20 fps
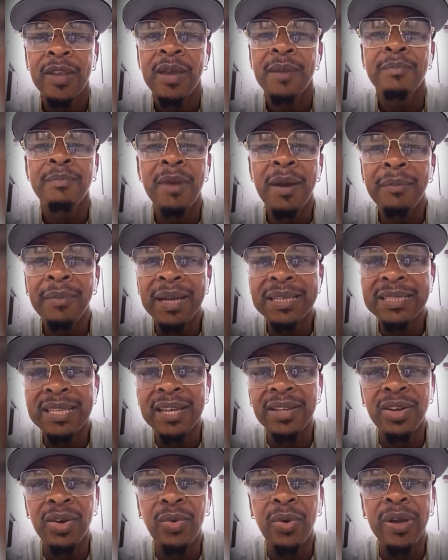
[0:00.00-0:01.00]
Remember
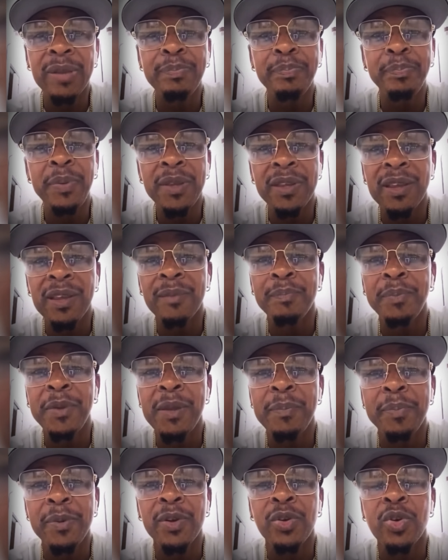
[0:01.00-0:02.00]
saying, you know, when
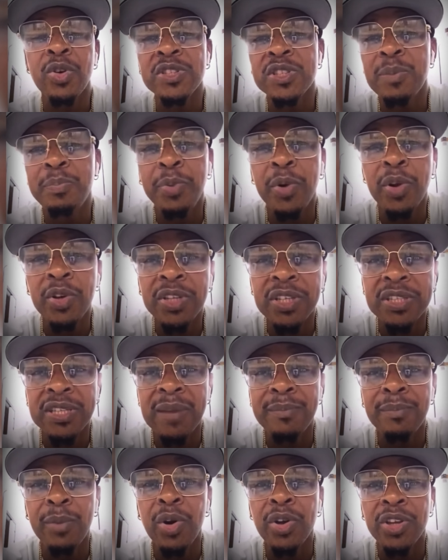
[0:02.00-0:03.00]
people cost the police
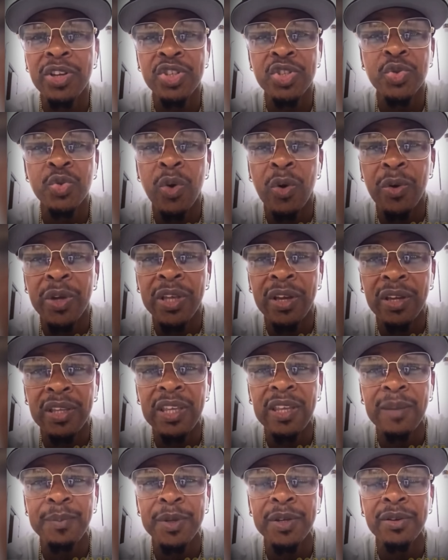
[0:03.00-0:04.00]
them, but you're sure where you
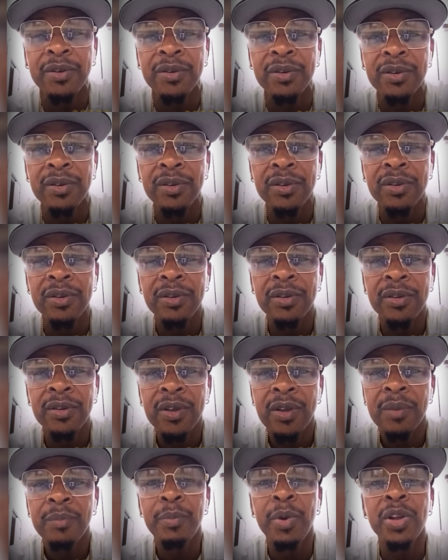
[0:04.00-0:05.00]
keep, you know.
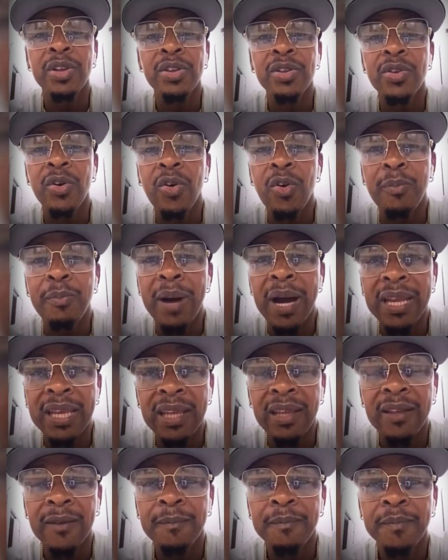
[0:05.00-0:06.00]
But
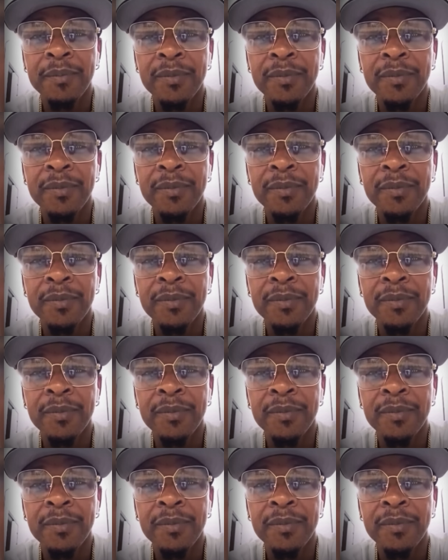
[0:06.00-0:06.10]
nobody